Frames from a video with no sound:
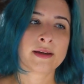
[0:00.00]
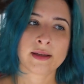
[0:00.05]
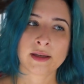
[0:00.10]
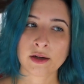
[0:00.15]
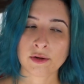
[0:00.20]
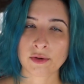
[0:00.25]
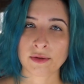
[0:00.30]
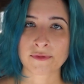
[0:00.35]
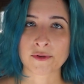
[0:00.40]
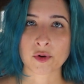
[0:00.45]

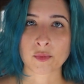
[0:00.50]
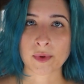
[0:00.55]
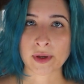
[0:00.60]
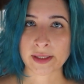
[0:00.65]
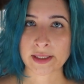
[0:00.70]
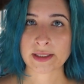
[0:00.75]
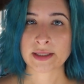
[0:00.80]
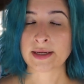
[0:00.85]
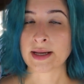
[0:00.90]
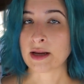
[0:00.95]
you know, if you're
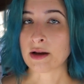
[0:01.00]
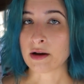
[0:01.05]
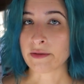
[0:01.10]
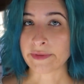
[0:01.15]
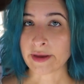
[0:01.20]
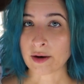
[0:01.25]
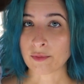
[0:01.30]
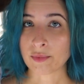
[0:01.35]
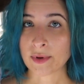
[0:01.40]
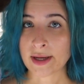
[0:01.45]
willing to take on
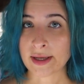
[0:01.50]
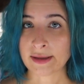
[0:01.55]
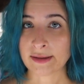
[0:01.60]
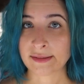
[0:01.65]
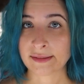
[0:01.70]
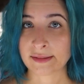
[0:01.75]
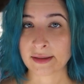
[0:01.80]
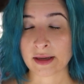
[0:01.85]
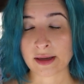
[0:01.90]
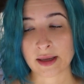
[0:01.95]
that
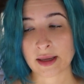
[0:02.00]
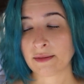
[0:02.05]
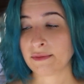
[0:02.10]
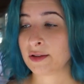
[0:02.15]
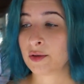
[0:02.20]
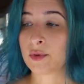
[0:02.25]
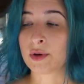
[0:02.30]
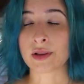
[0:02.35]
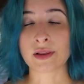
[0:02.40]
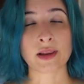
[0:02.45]
risk, it gives
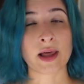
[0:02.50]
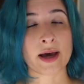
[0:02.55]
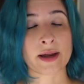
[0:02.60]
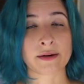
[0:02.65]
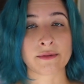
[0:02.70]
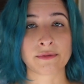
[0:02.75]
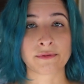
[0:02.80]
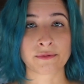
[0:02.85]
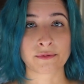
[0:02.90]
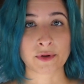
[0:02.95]
you a
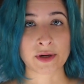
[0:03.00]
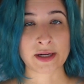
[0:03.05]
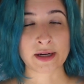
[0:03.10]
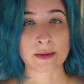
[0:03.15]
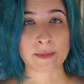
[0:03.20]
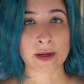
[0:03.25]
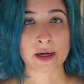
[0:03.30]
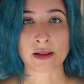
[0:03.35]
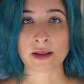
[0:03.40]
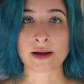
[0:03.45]
lot of
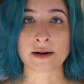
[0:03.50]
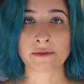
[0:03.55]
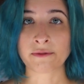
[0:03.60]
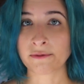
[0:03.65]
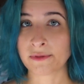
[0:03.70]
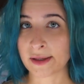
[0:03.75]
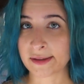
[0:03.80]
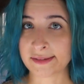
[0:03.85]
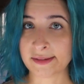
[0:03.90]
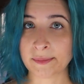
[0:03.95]
freedom and a lot of
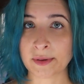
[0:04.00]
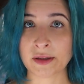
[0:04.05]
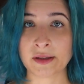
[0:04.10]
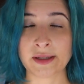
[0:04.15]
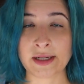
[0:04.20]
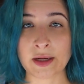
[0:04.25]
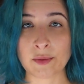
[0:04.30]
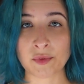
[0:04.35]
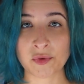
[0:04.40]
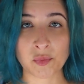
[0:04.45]

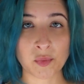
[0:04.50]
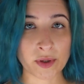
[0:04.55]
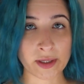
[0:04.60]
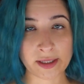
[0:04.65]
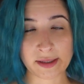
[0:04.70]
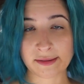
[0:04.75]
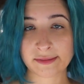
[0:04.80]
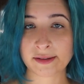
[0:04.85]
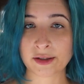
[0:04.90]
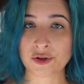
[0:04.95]
flexibility with what
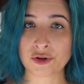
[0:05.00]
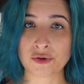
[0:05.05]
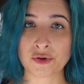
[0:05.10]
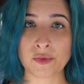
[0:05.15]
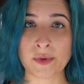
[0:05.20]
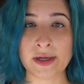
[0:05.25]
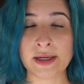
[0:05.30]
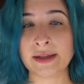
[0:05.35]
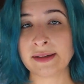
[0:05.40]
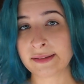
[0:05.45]
it is that you're
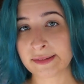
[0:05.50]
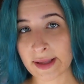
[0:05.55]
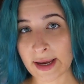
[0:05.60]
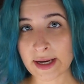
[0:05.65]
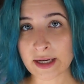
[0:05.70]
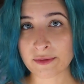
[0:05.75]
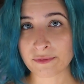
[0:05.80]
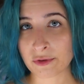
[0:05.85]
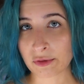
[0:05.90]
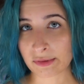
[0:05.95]
doing
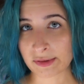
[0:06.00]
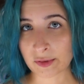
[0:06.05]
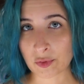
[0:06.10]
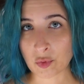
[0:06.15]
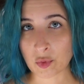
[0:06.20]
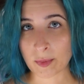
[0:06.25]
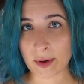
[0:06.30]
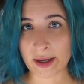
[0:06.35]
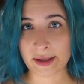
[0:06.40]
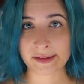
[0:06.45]
inside of your
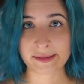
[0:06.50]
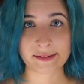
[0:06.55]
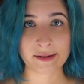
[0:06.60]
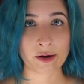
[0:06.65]
school bus.